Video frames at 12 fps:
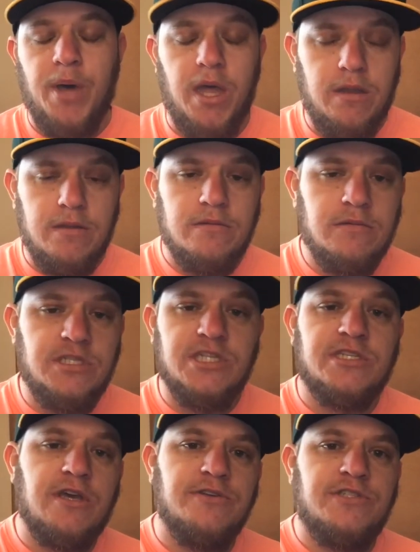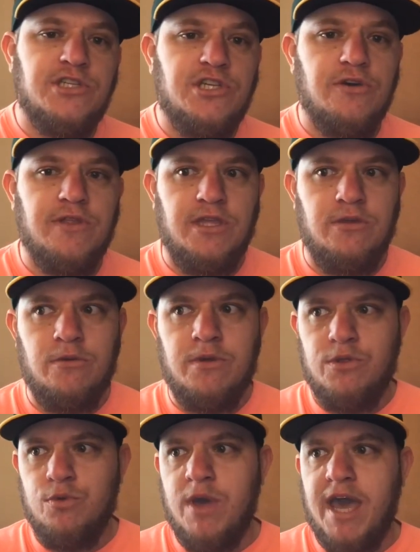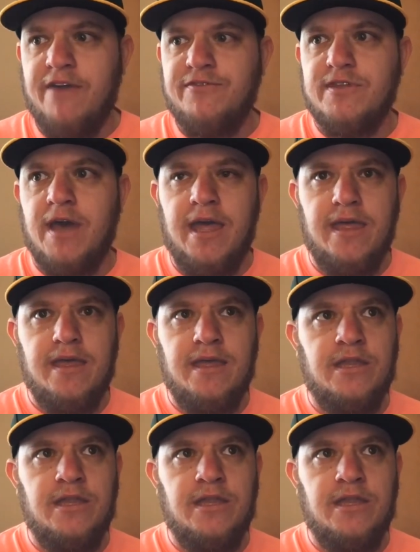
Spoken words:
But it just goes to show that you have to,